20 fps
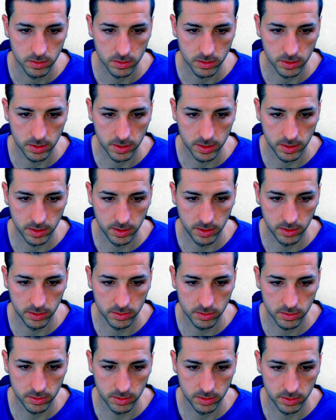then
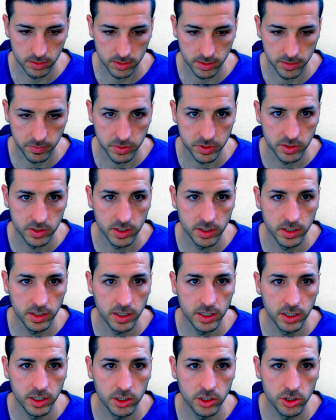this is a
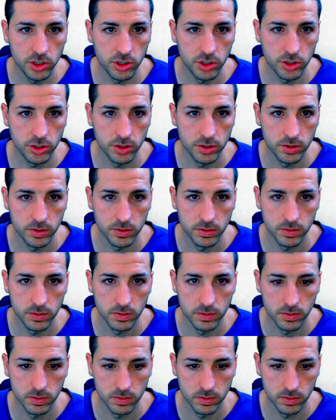percentage,
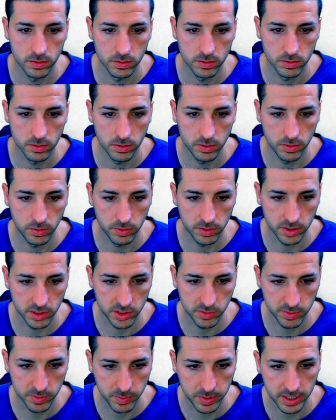2
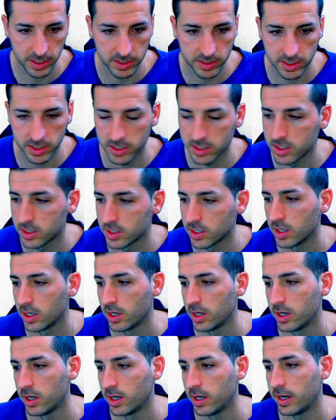decimal places.
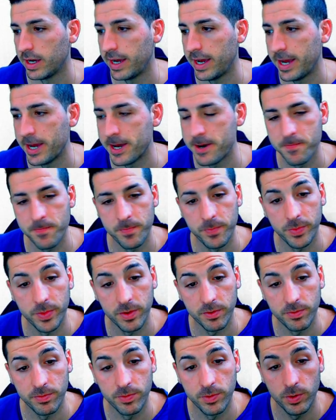
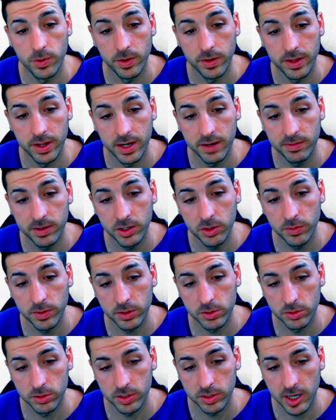For the revenue
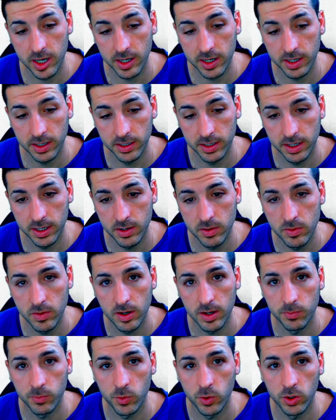versus target now,
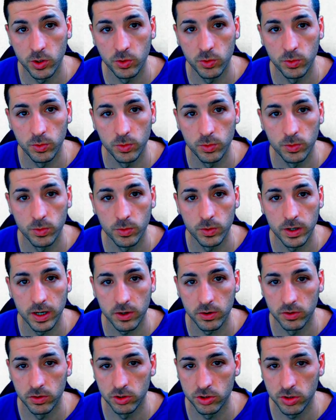I'm going to do a
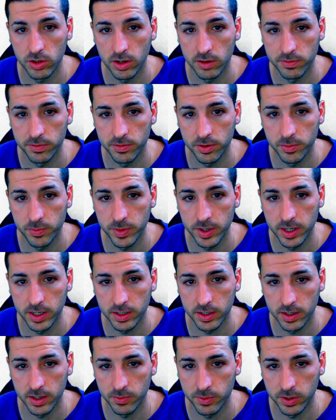conditional format,
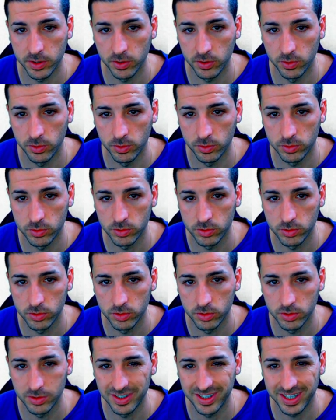and I want to use
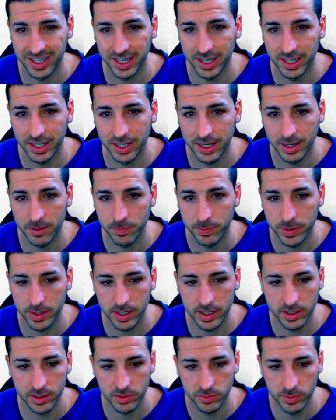data
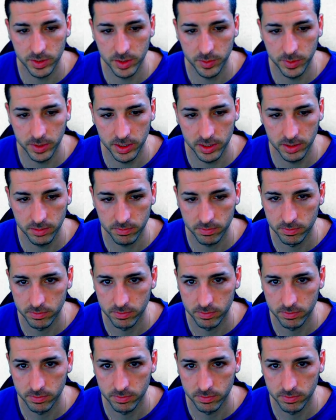bars maybe,